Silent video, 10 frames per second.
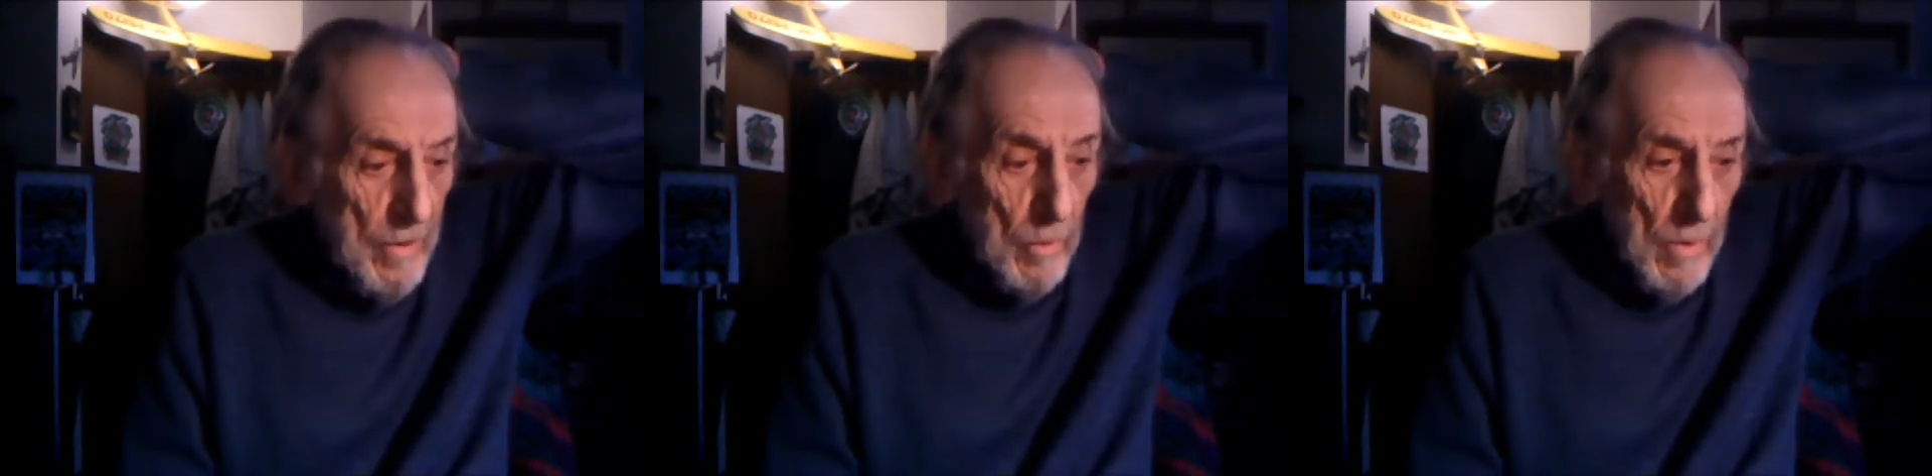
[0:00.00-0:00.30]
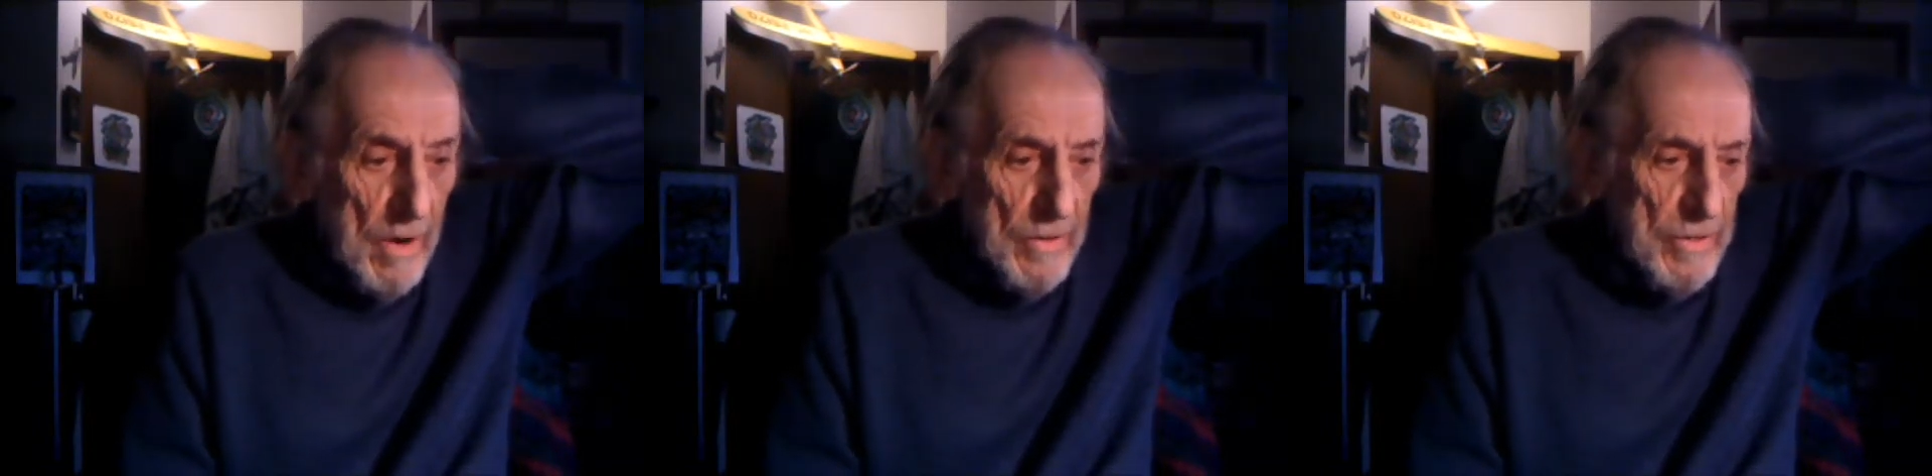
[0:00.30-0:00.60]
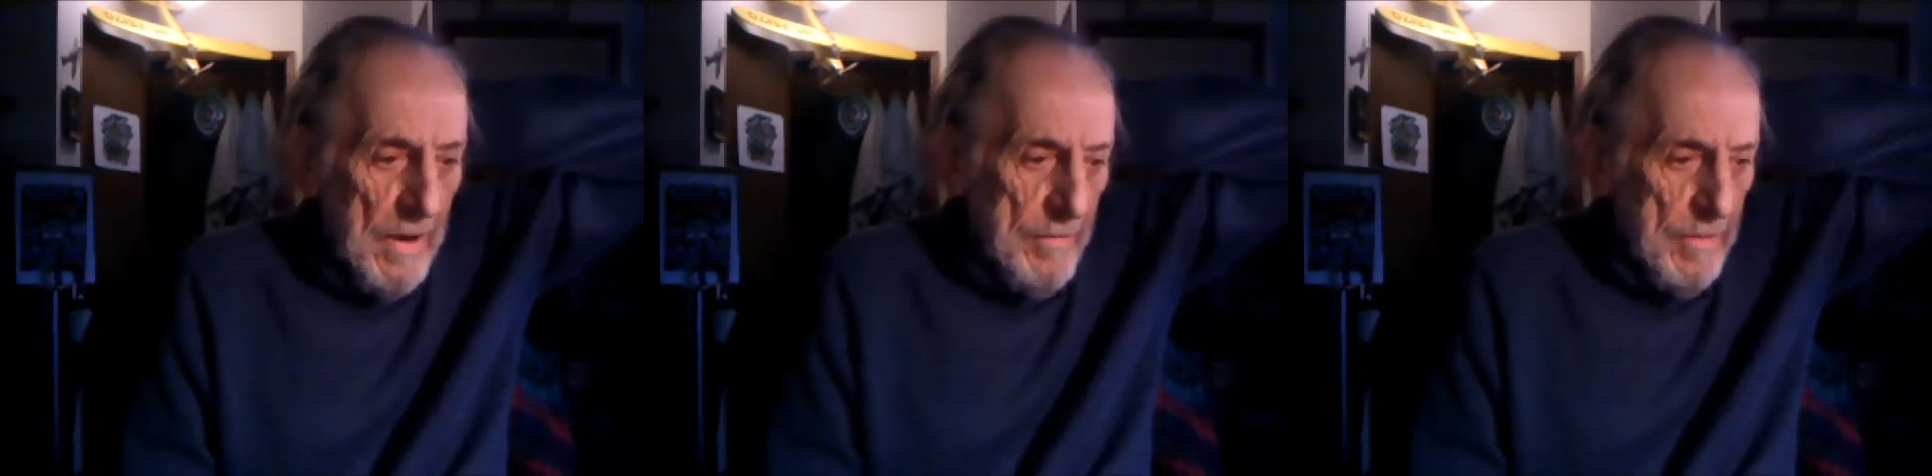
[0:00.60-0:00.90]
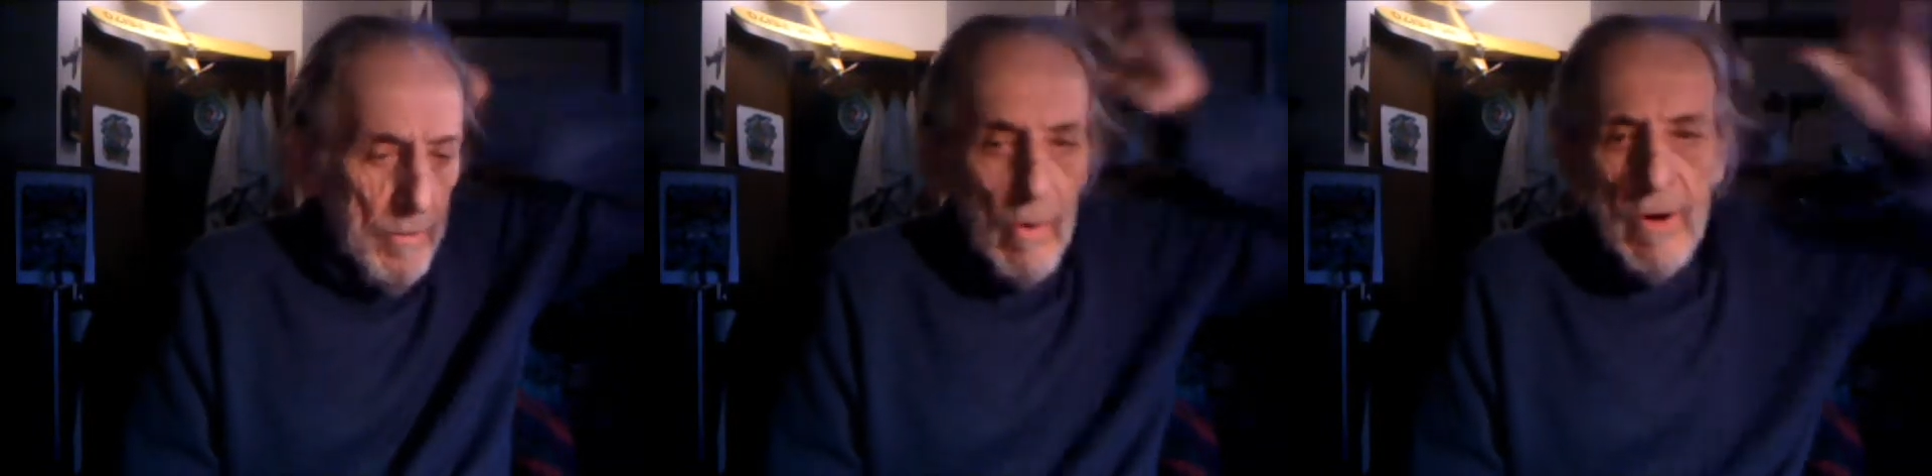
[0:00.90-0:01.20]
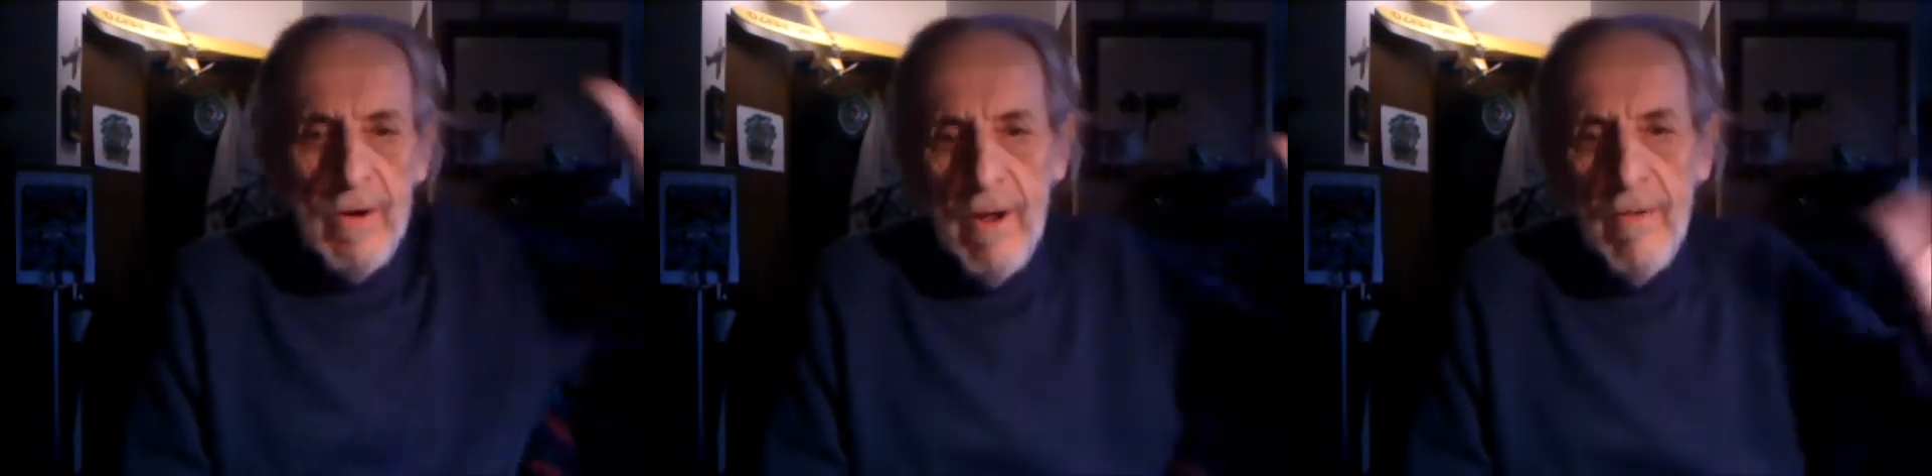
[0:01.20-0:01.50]
or watch every
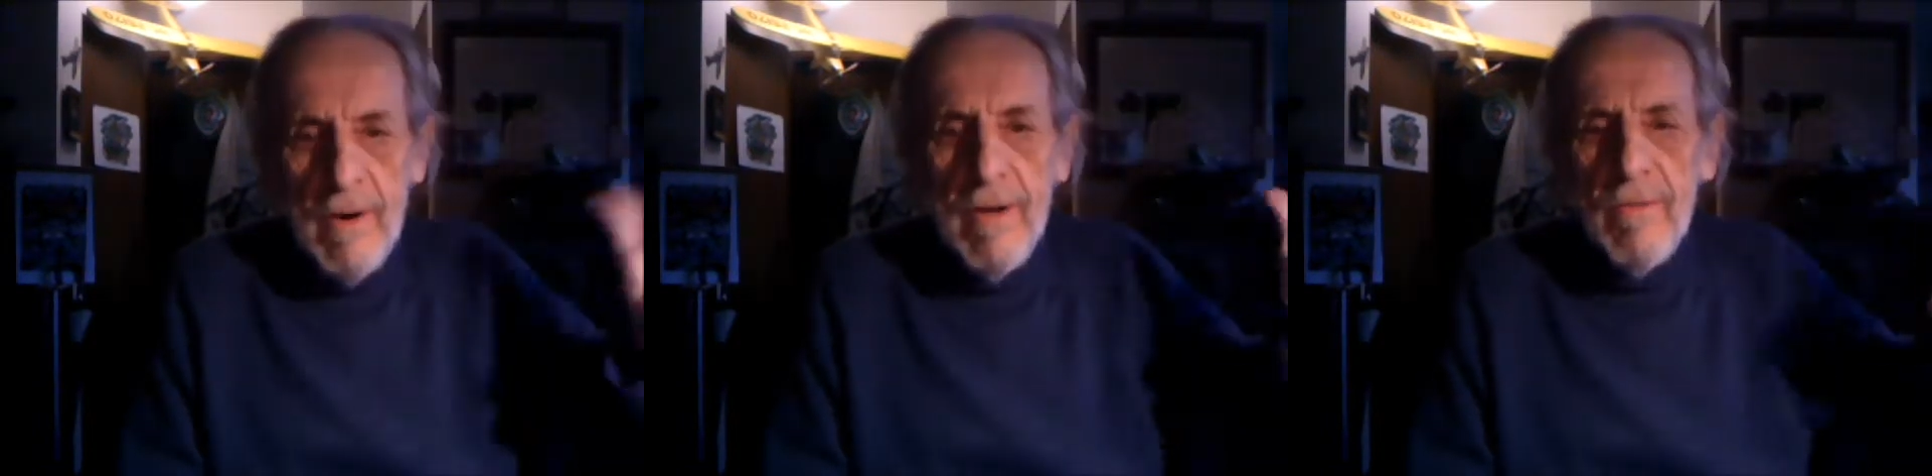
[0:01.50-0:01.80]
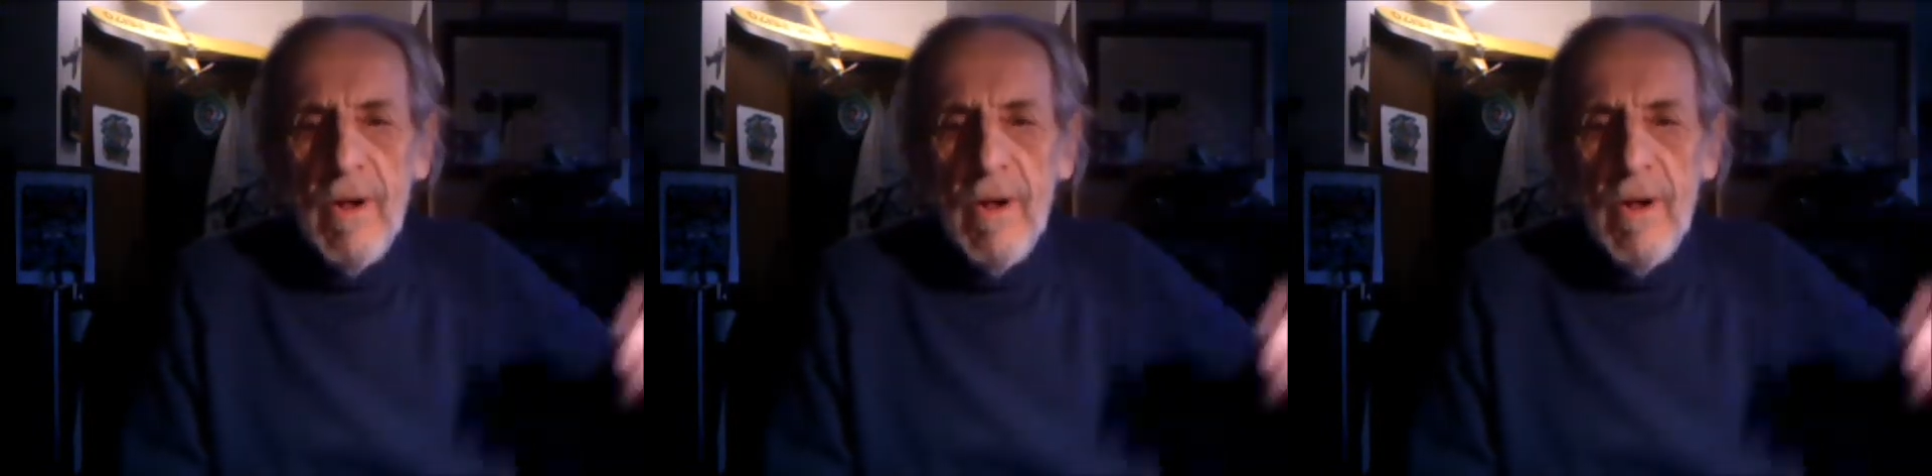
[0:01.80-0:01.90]
morning now that I've